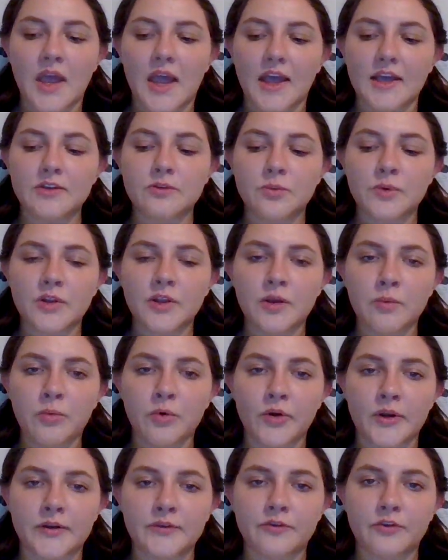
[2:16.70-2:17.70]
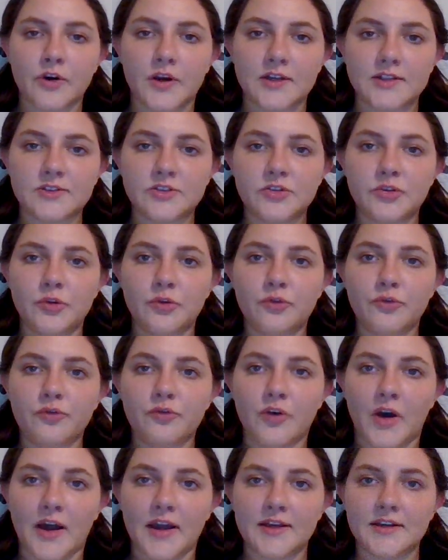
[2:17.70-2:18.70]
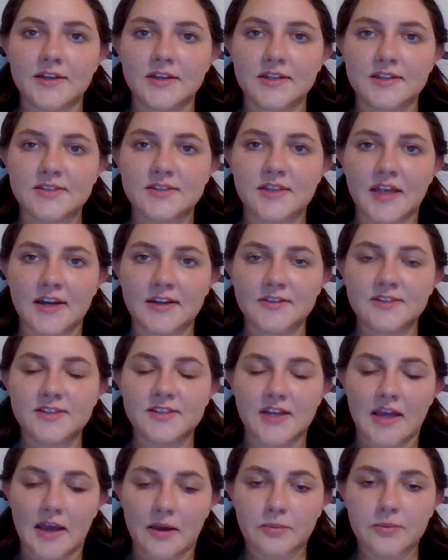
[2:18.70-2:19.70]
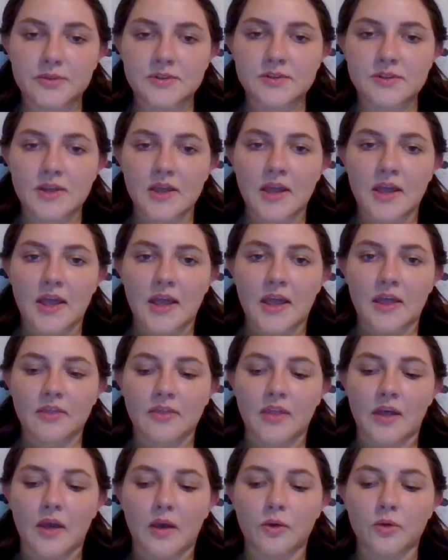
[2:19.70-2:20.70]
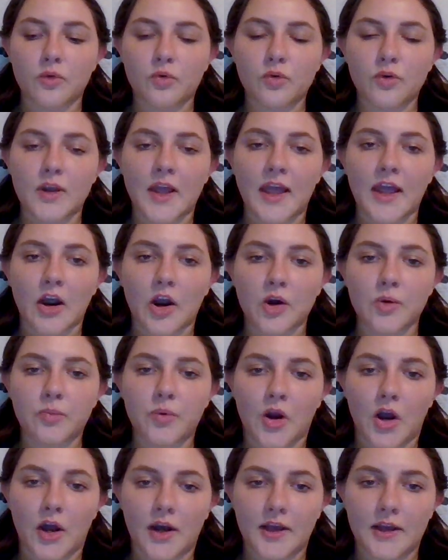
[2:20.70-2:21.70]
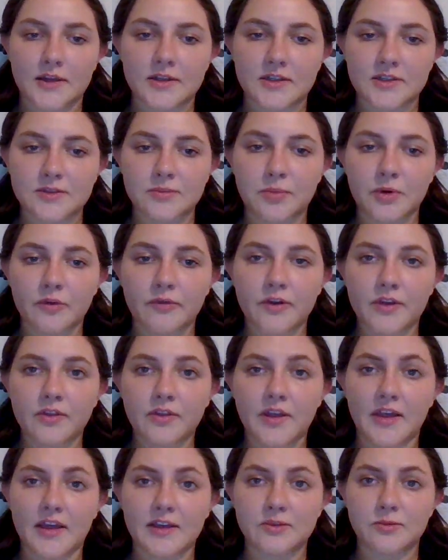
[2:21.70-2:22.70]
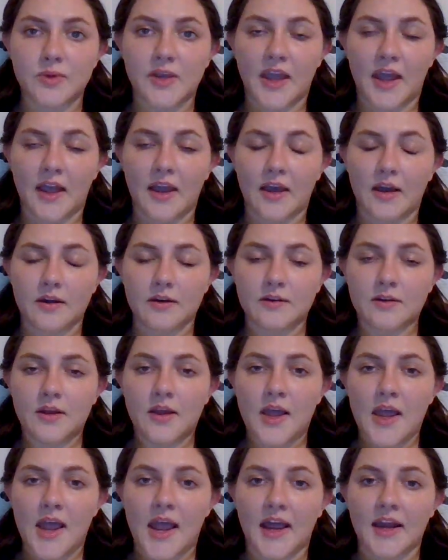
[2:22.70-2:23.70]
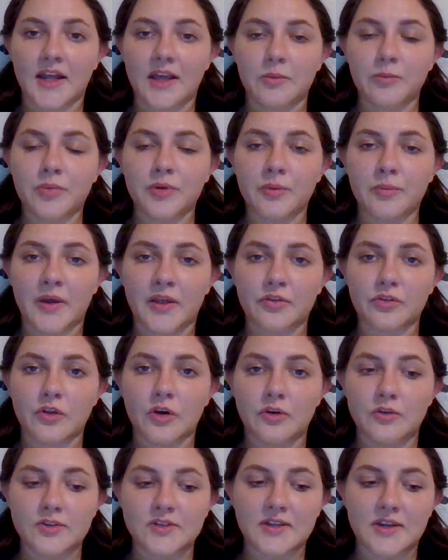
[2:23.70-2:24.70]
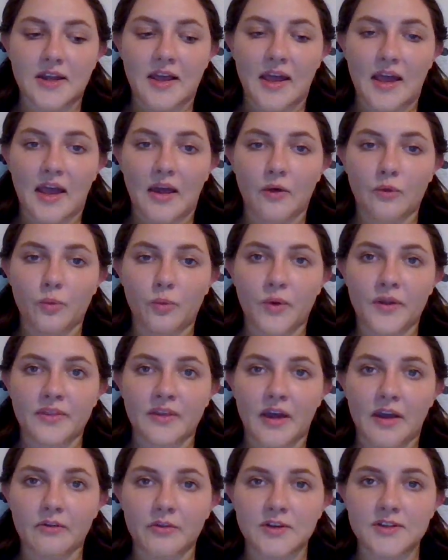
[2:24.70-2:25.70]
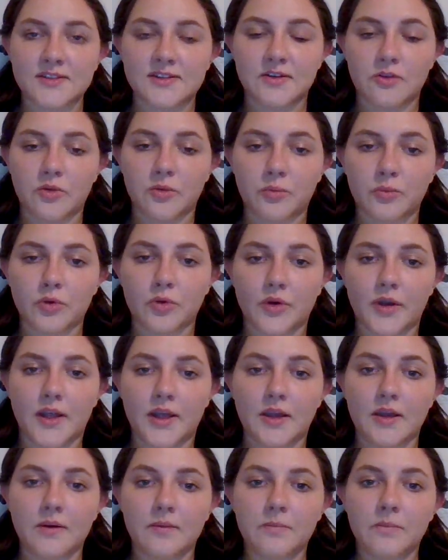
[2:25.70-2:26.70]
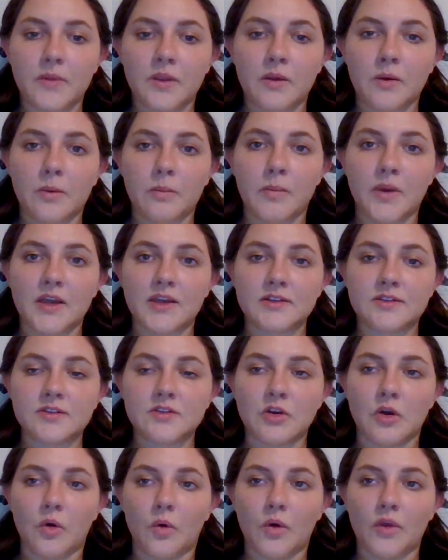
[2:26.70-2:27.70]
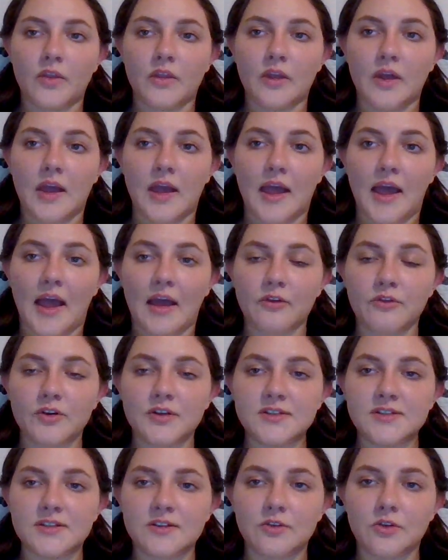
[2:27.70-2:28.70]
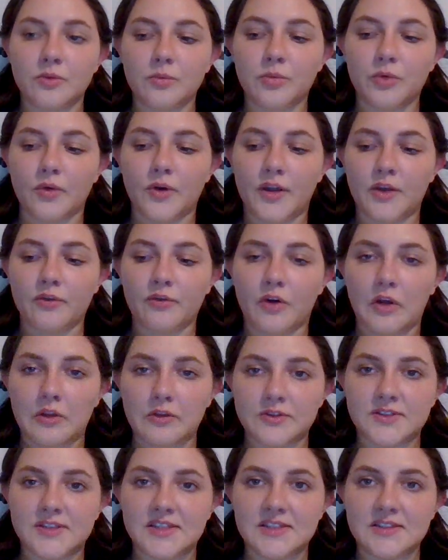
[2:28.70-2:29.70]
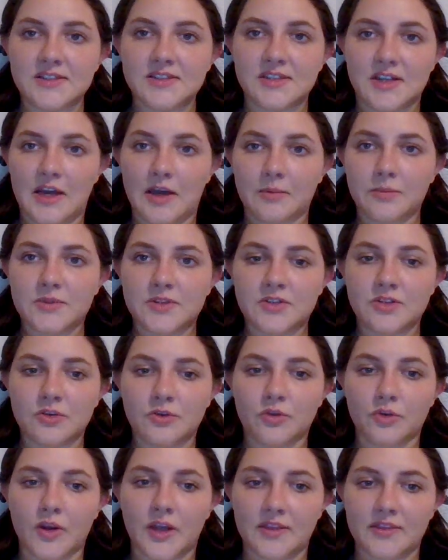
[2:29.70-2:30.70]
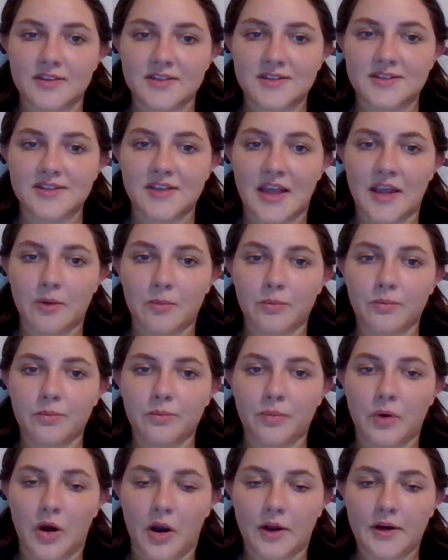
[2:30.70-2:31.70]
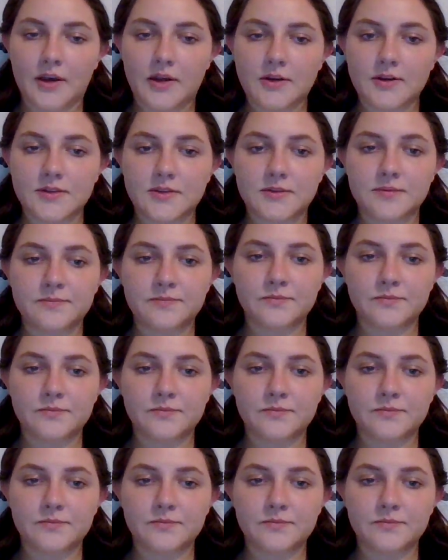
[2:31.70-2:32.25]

It's really important for us to find a set of steps that create our product as perfectly as we can and implement those with every single employee. Make it so every single employee follows these steps to create the same product.